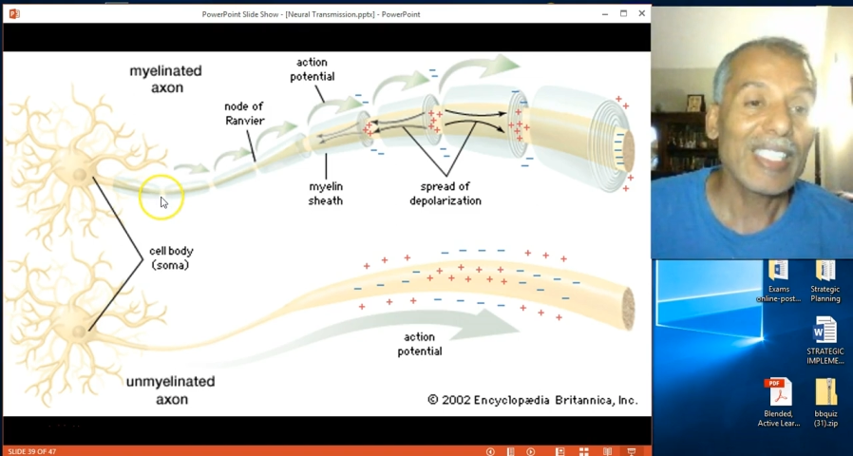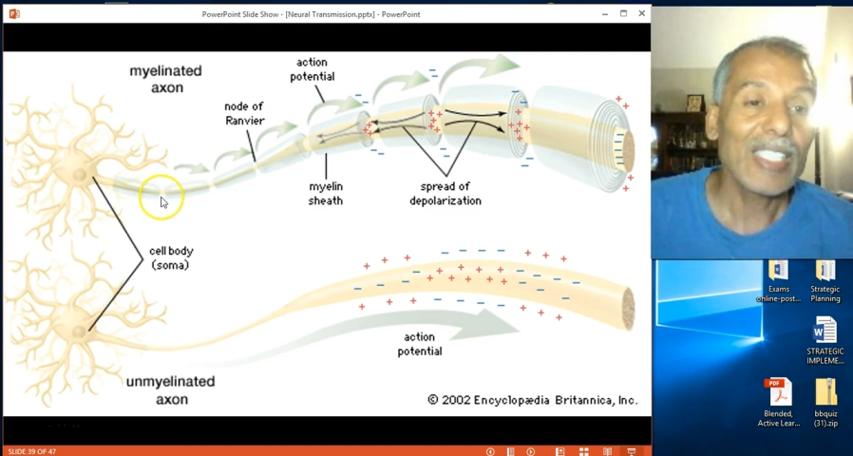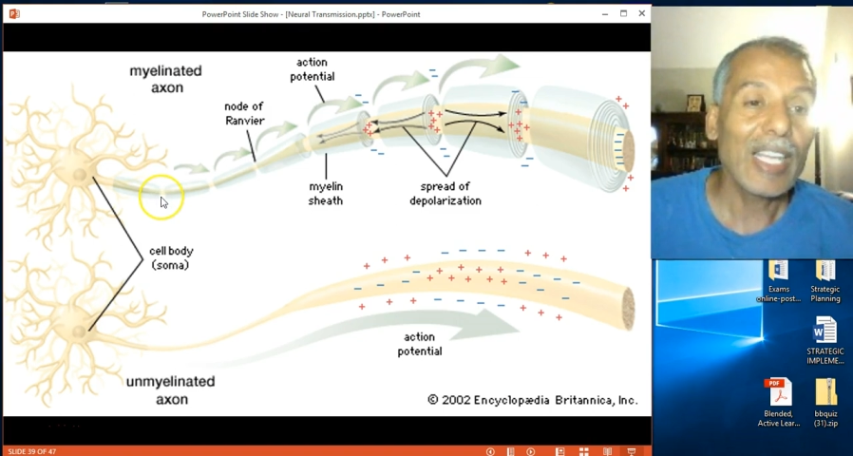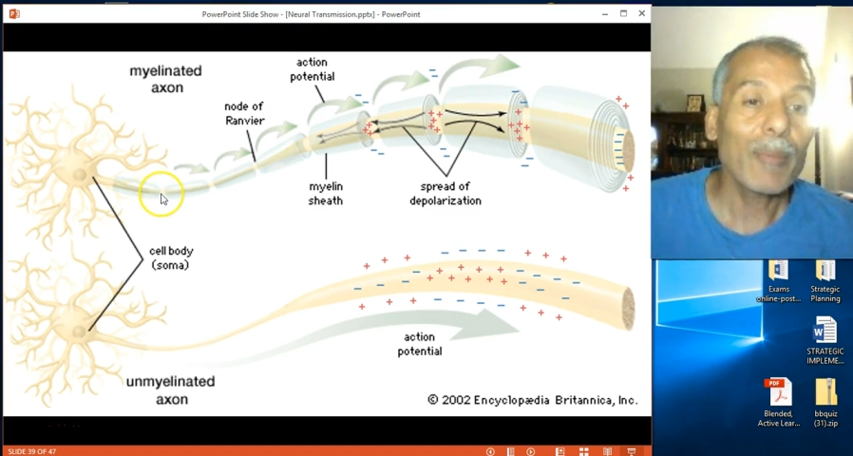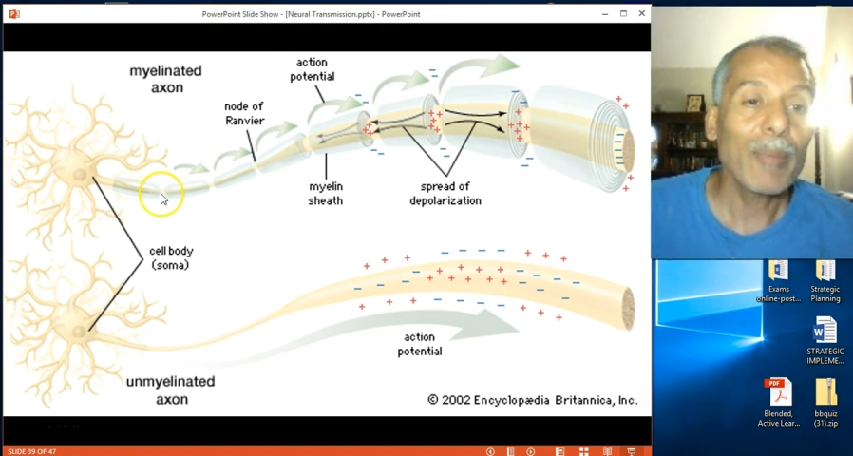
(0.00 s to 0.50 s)
that
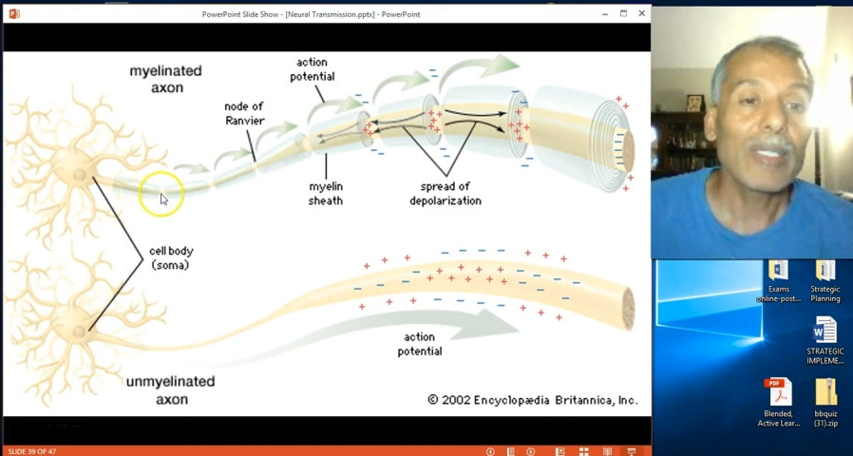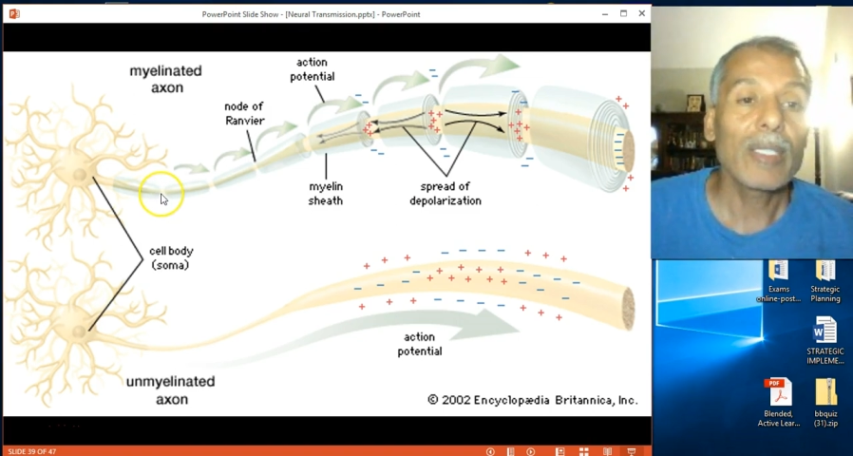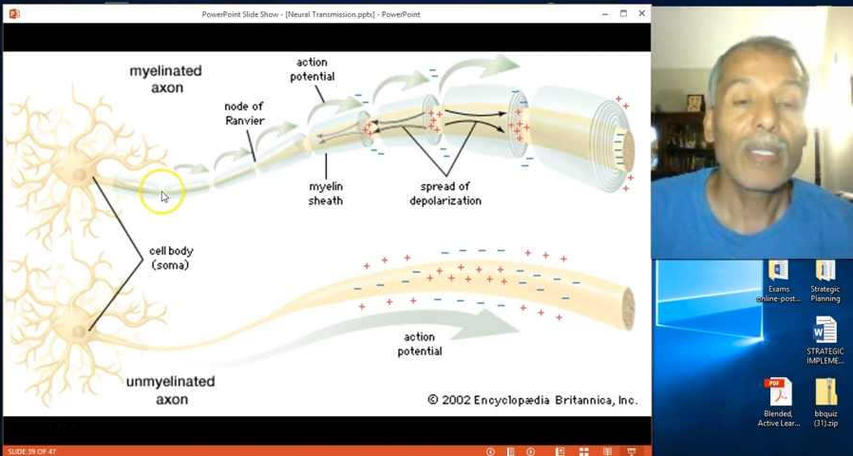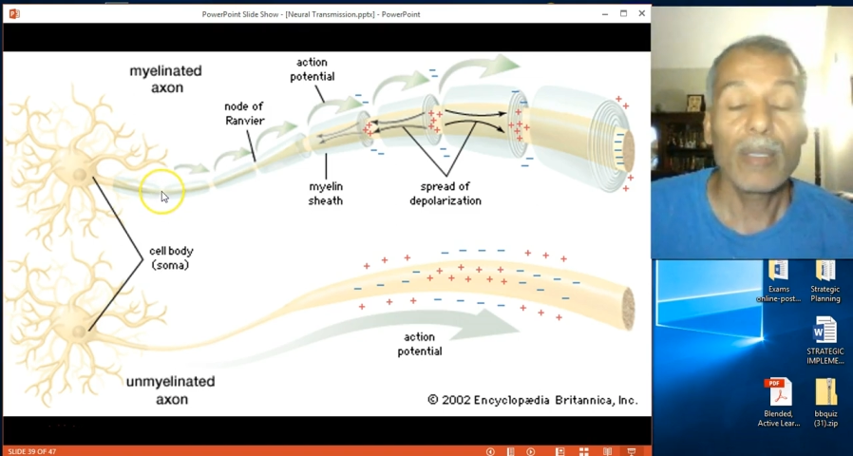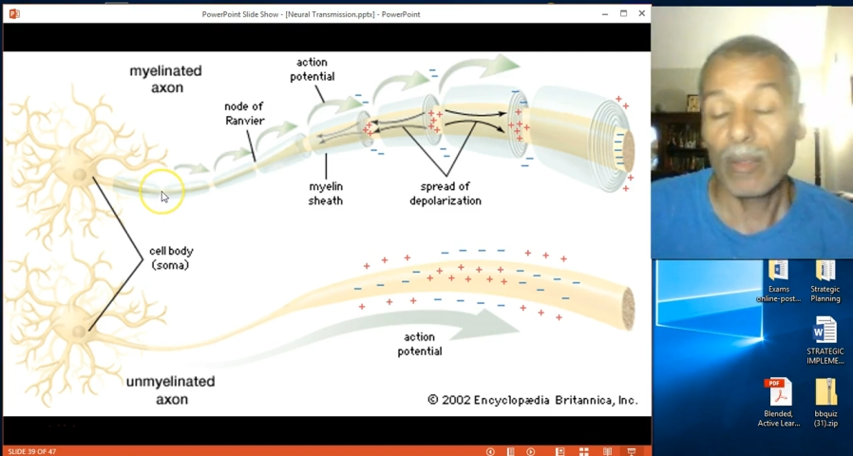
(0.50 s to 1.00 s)

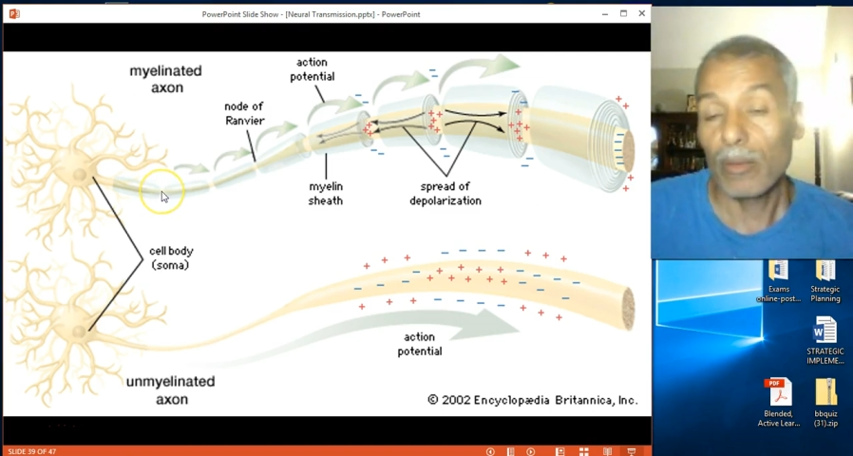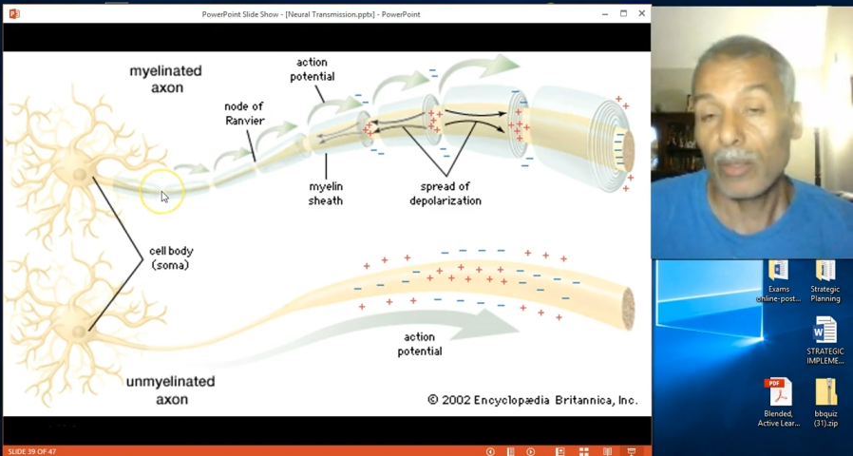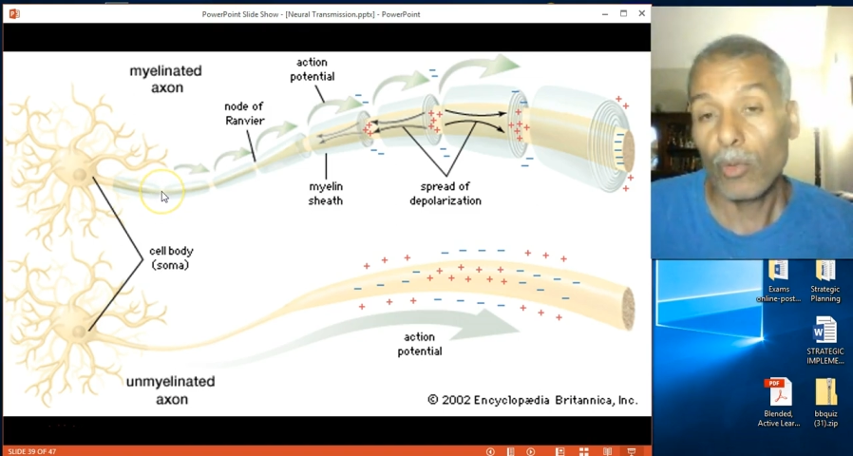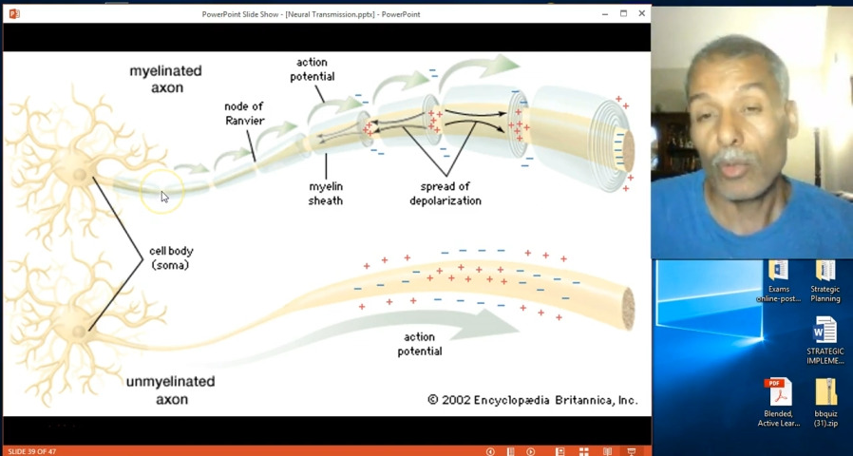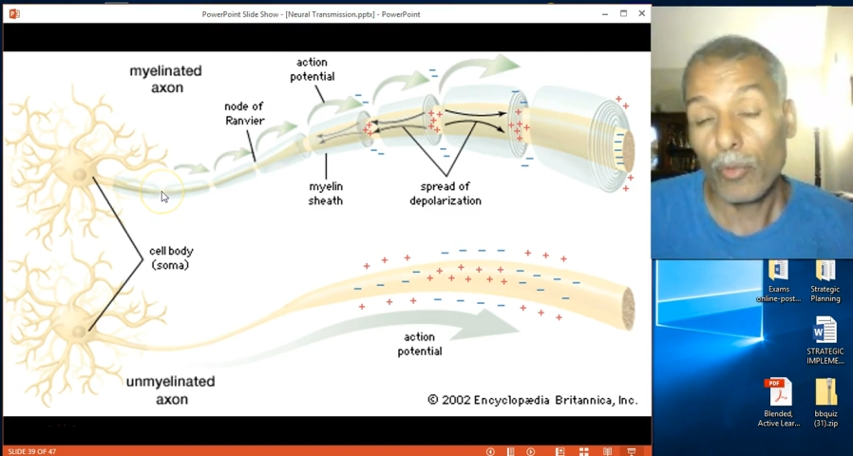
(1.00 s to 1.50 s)
segment,
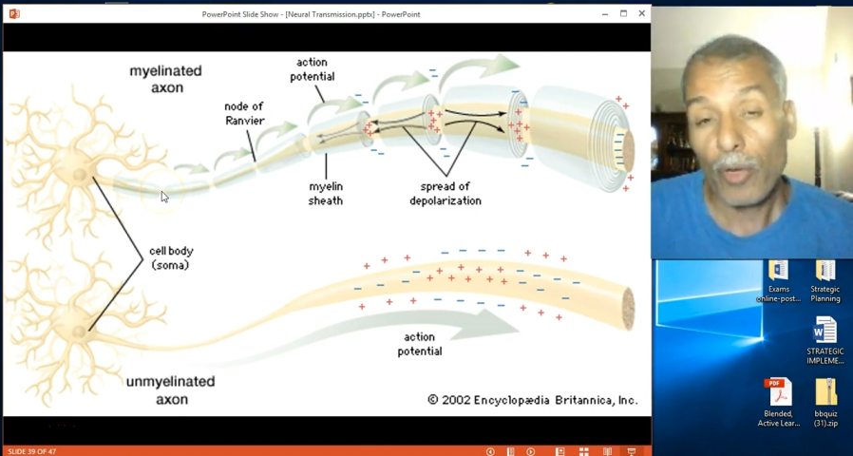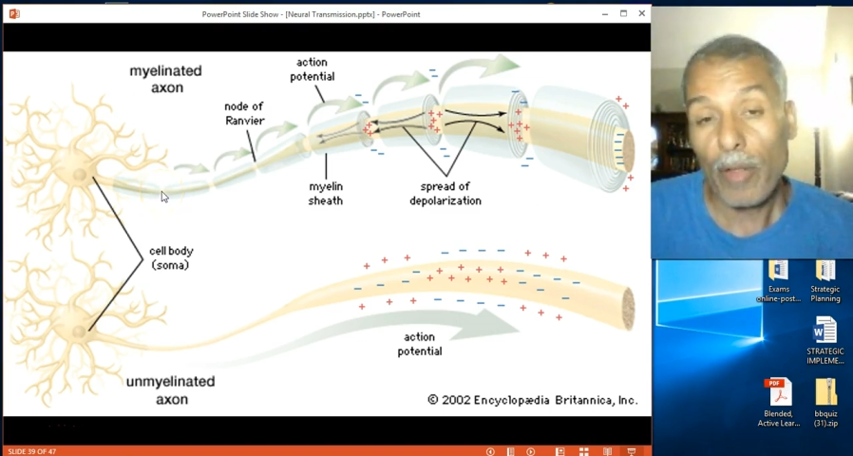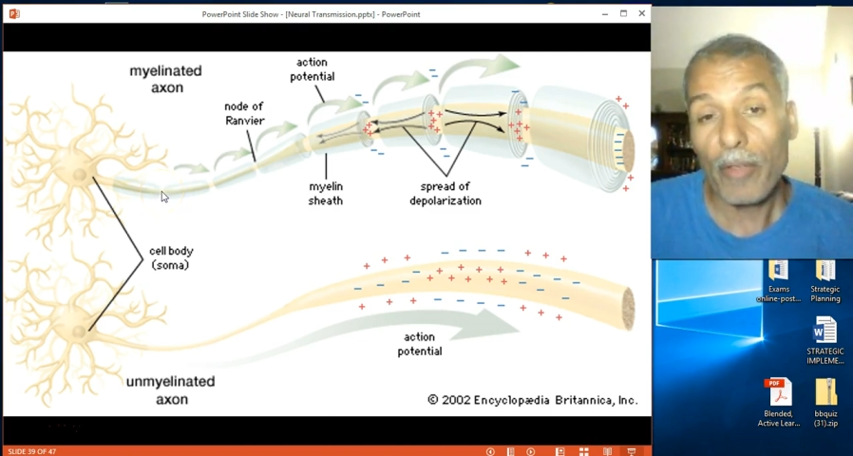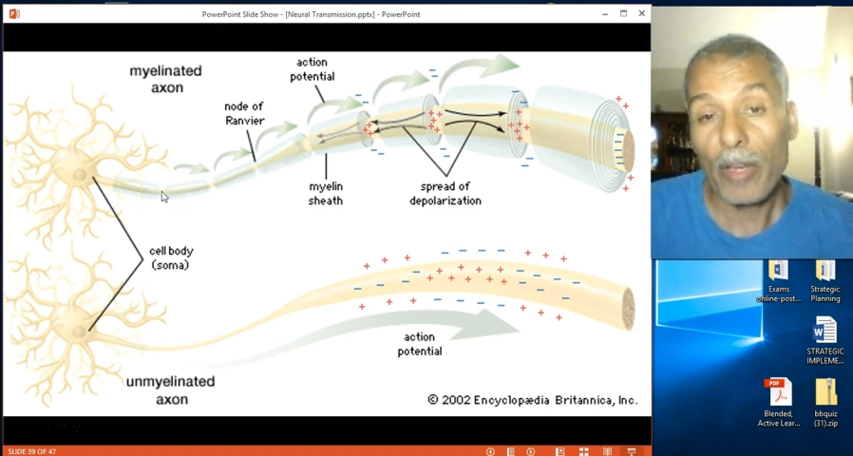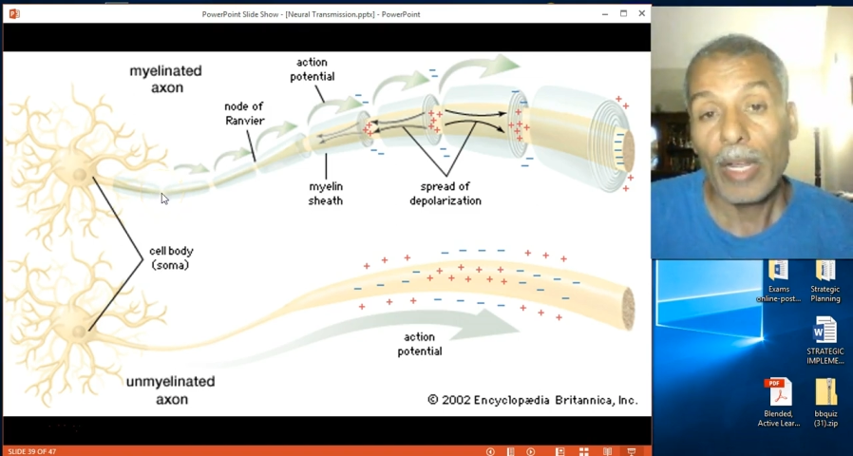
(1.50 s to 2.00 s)
node of
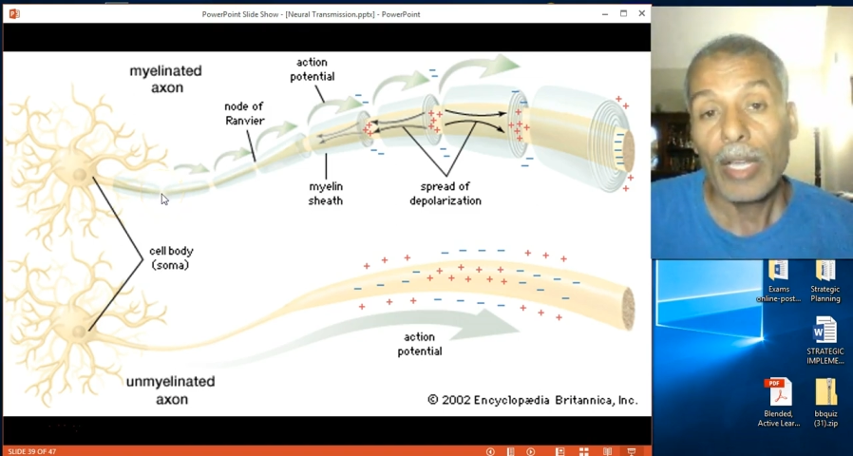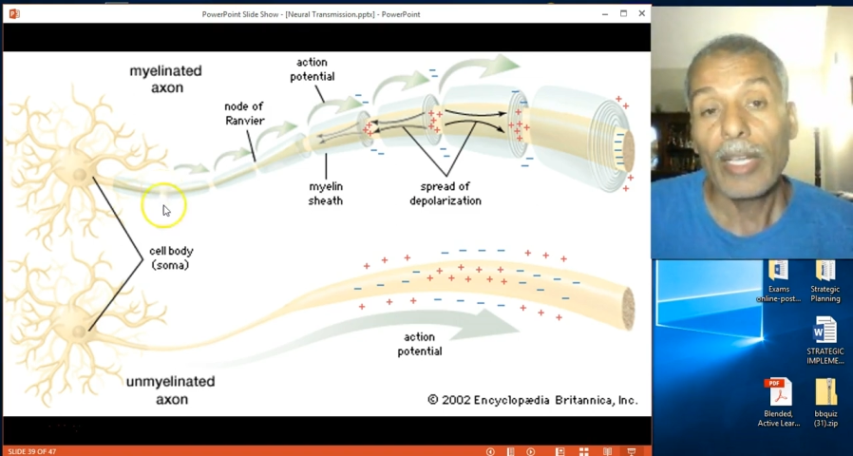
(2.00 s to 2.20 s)
Ranvier,